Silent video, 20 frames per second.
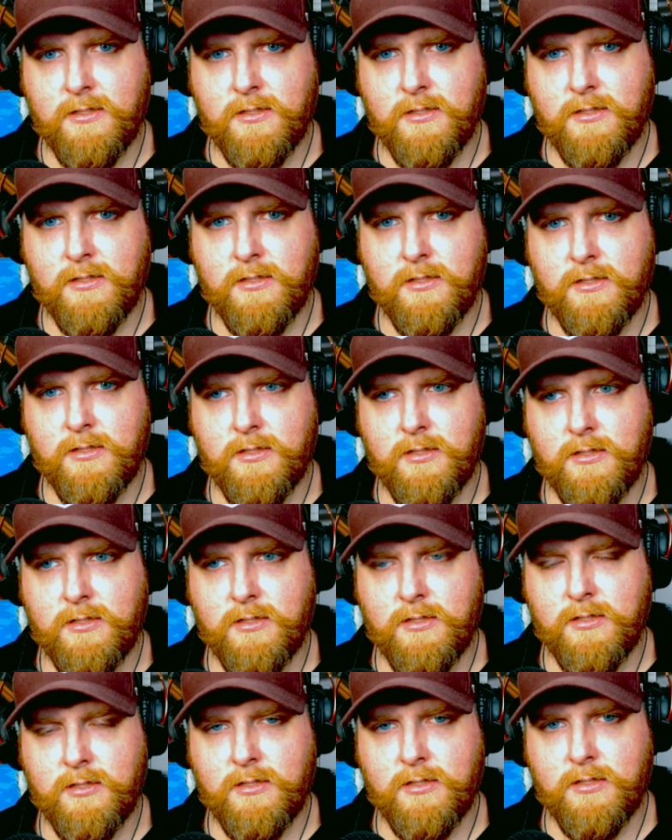
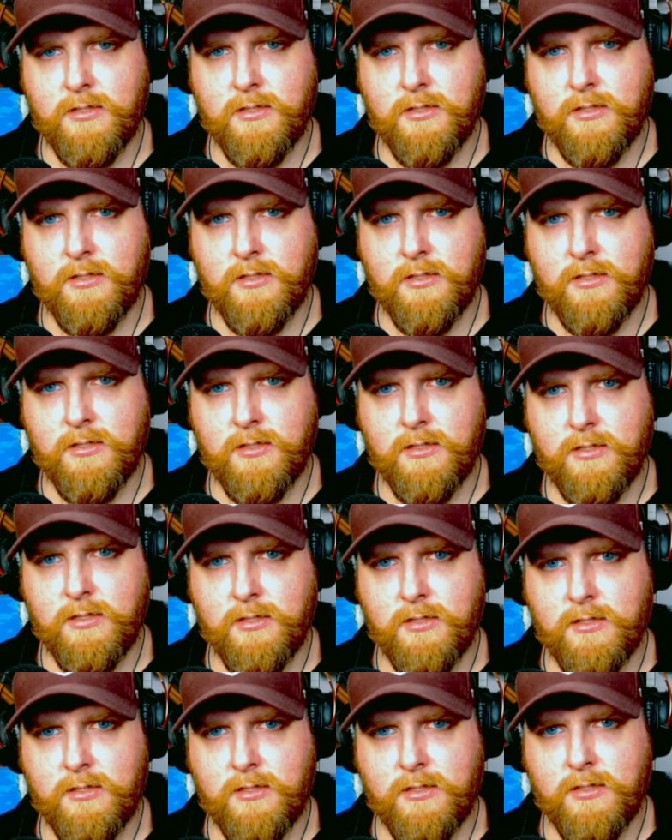
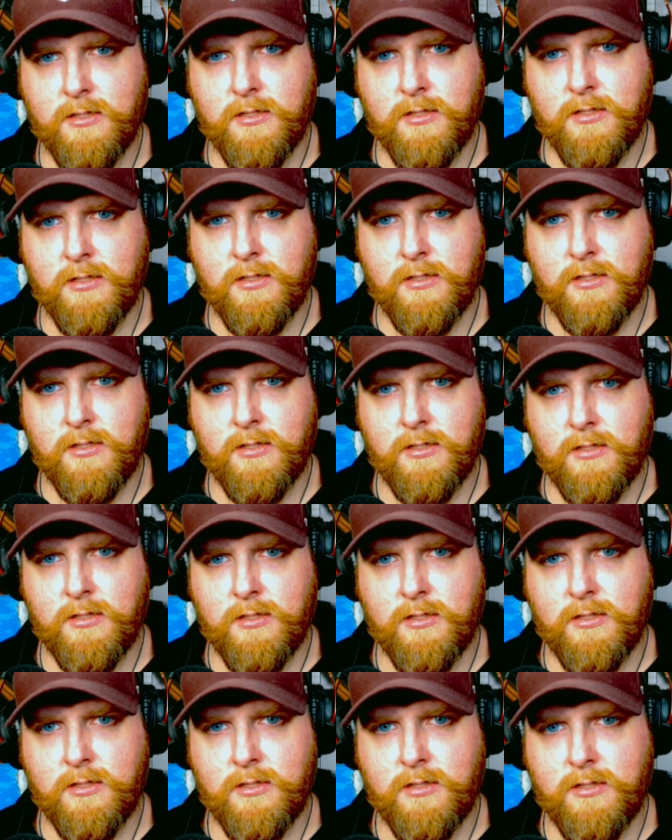
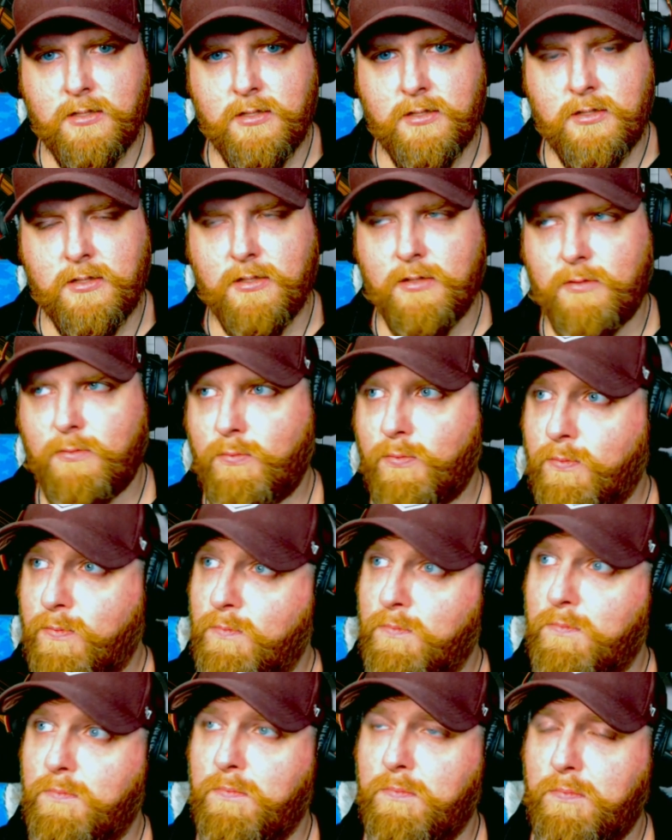
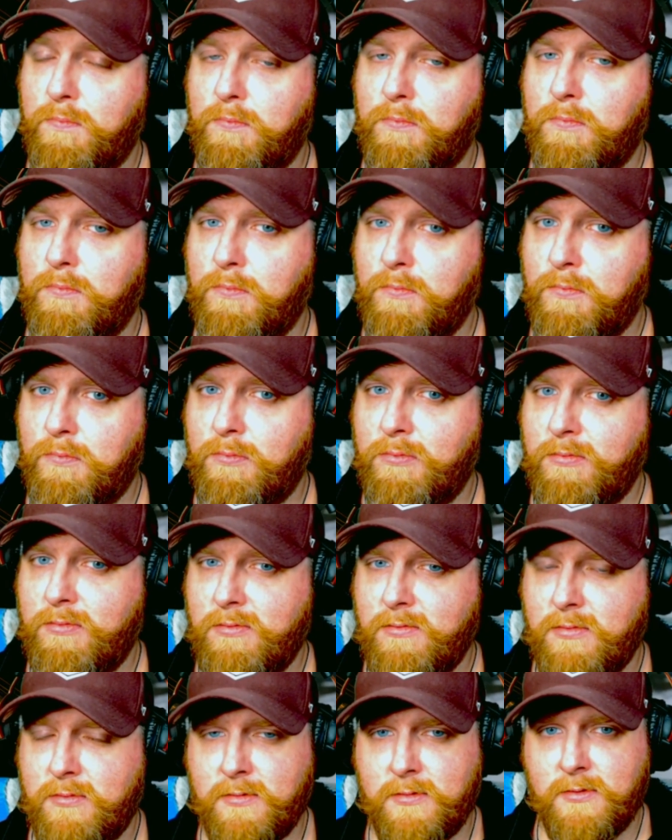
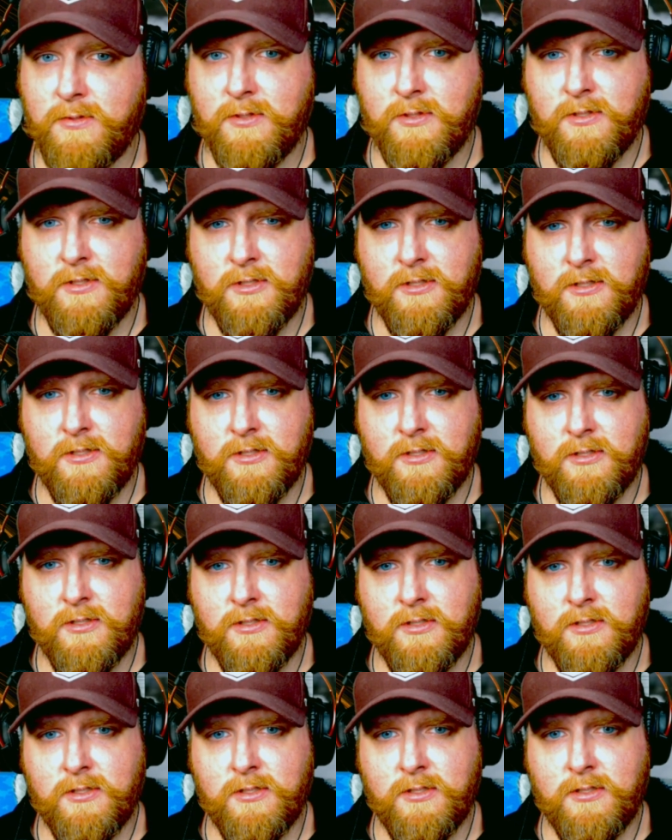
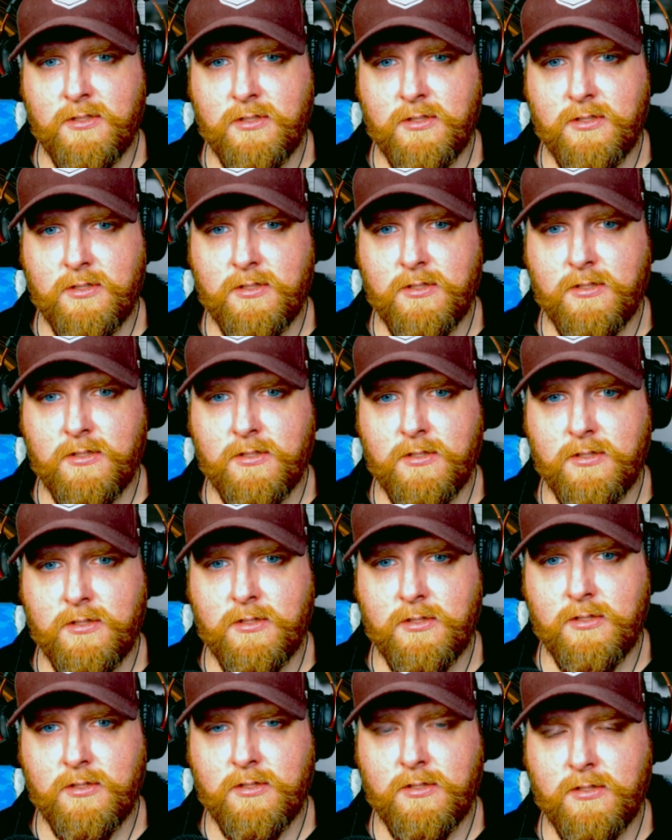
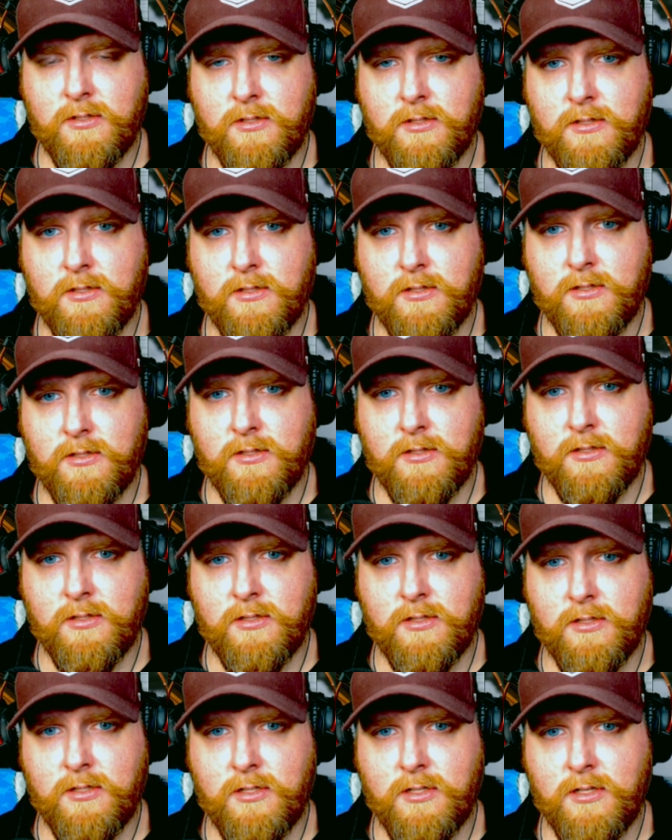No words are spoken by the person on screen.